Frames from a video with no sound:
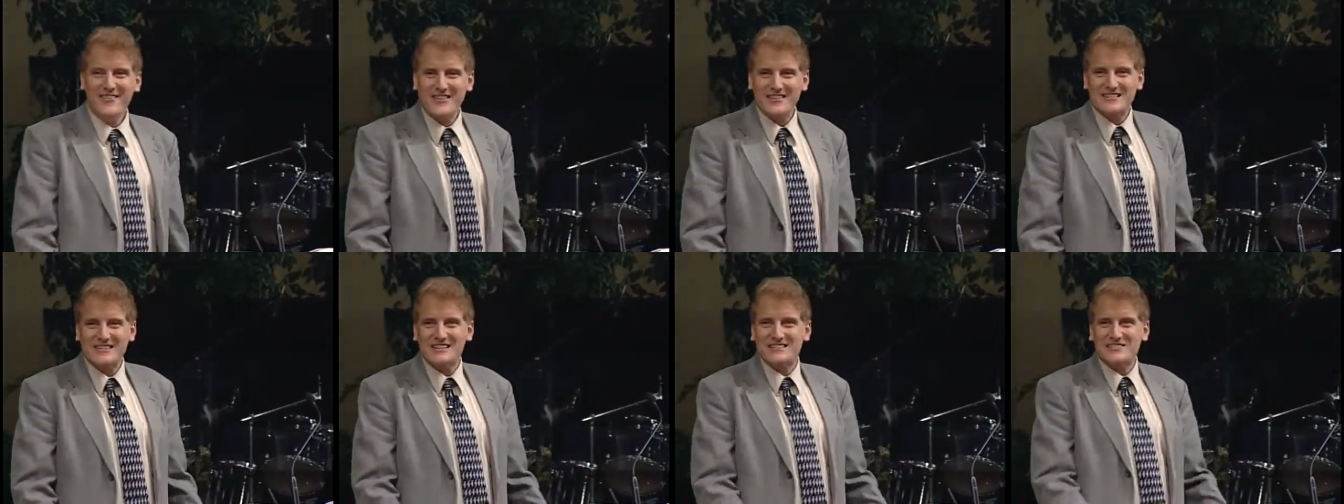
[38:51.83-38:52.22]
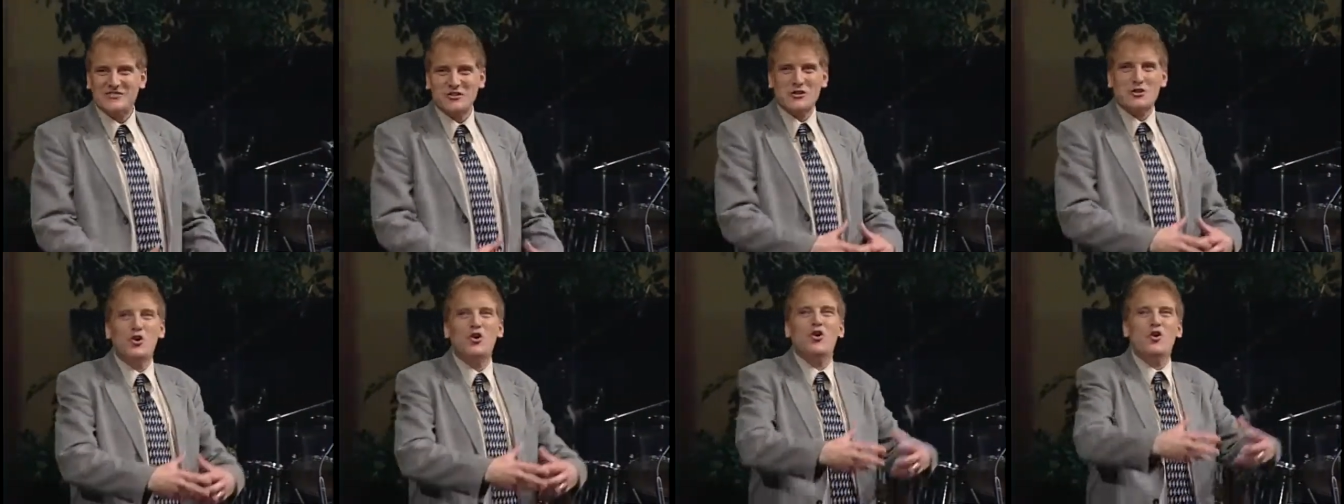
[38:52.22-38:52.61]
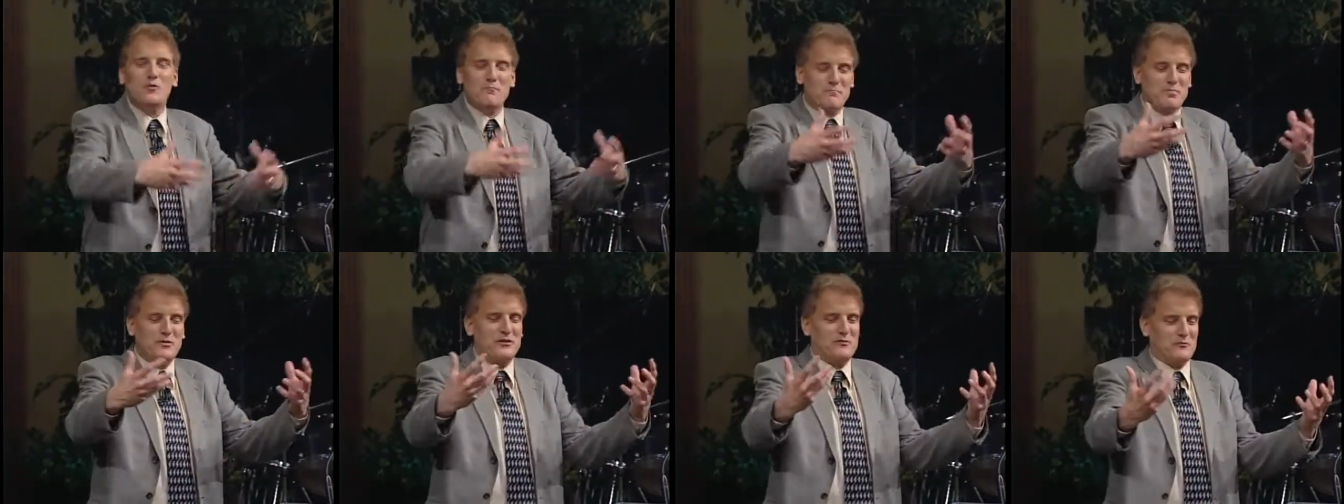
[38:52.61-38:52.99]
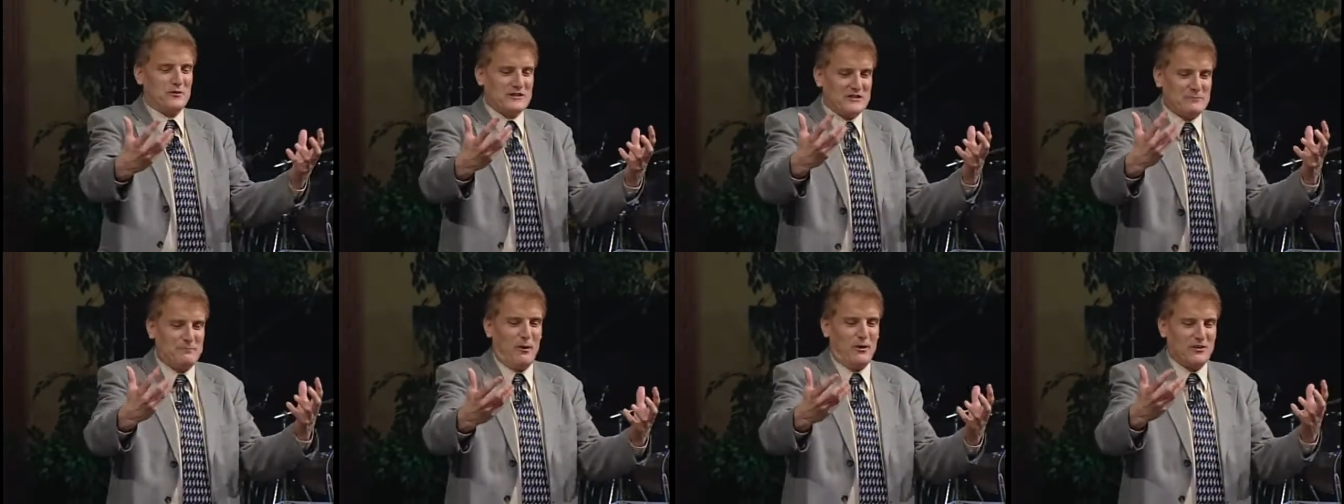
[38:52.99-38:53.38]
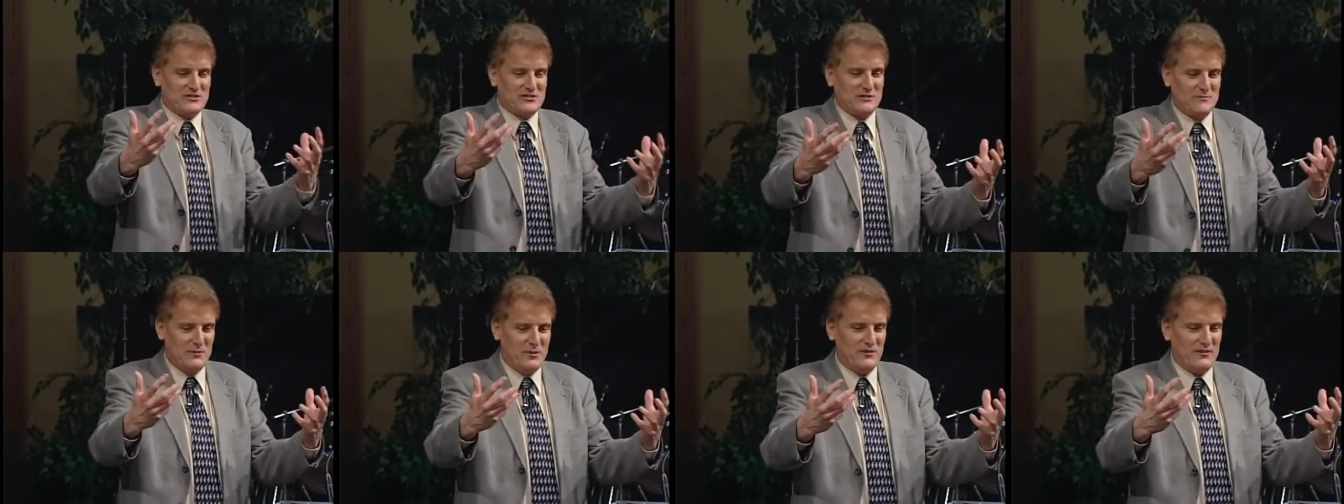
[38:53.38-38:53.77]
This is the corporate
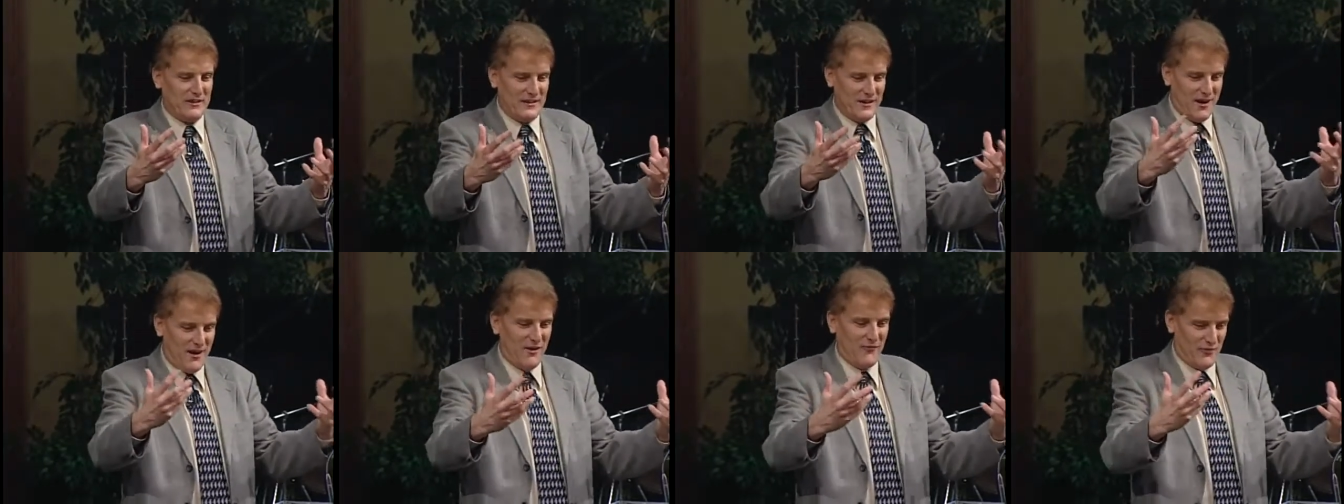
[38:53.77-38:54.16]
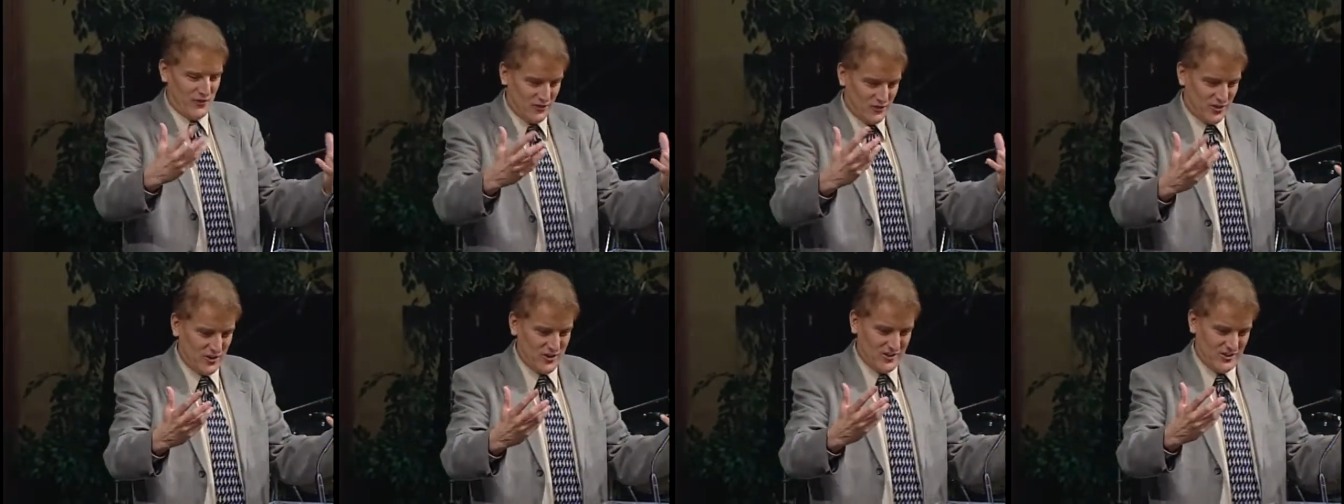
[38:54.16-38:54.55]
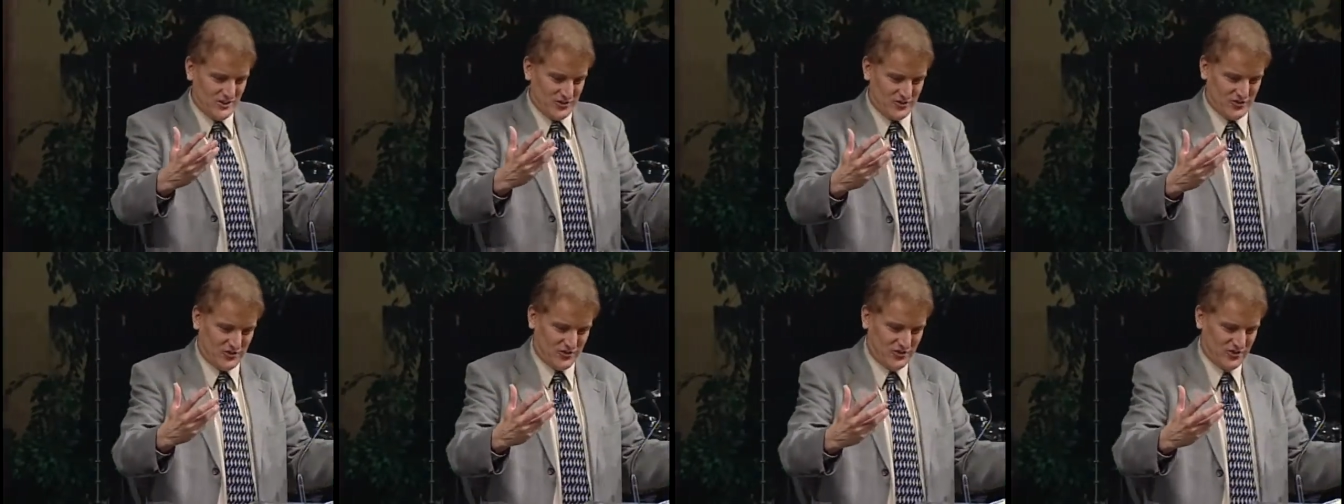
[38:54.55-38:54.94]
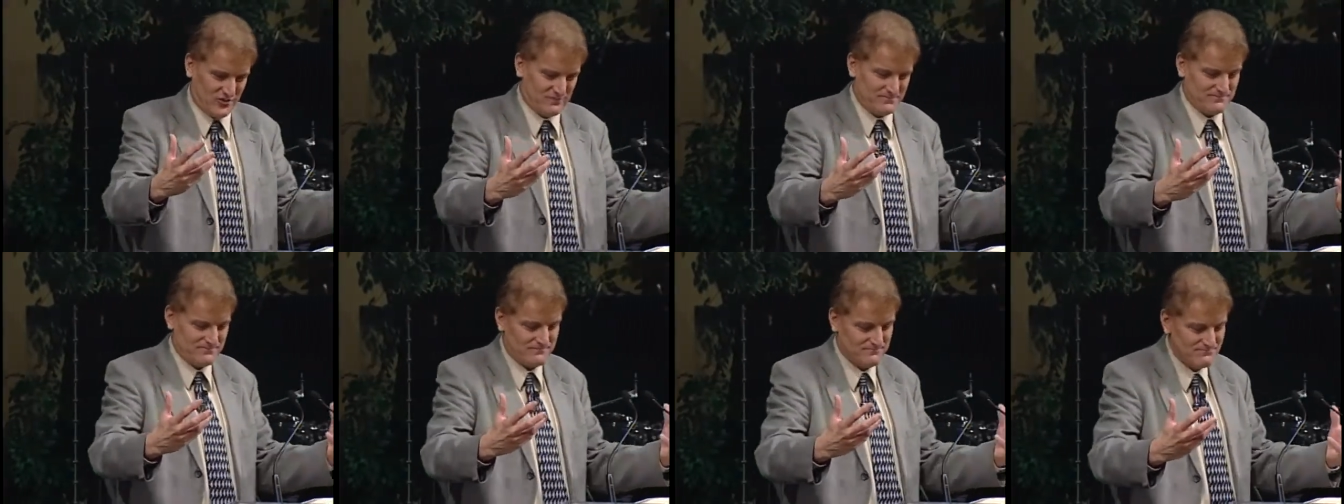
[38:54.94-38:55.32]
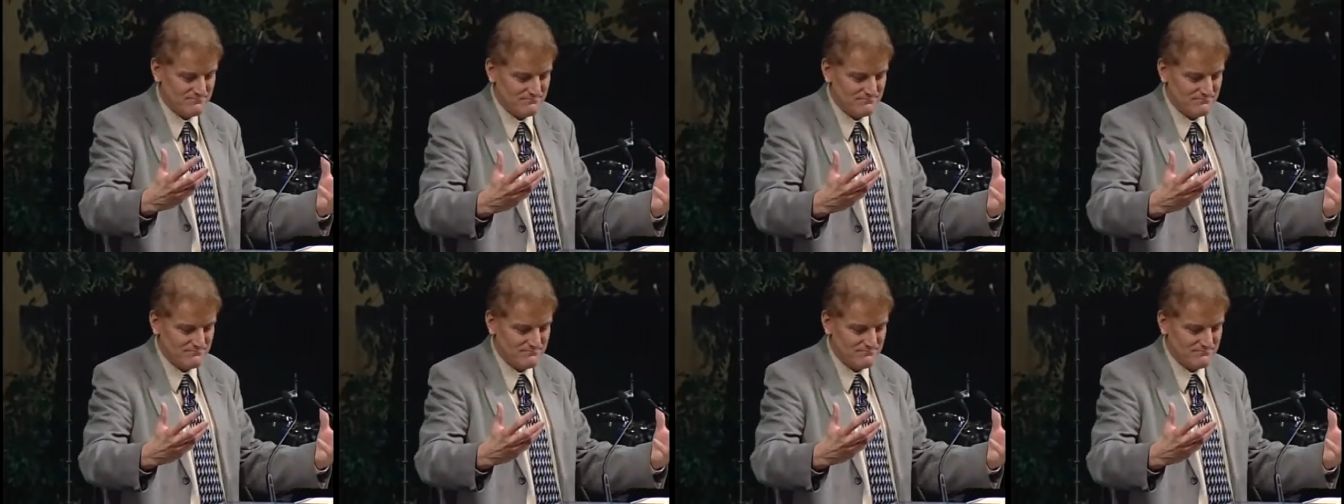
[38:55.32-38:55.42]
responsibility of the church.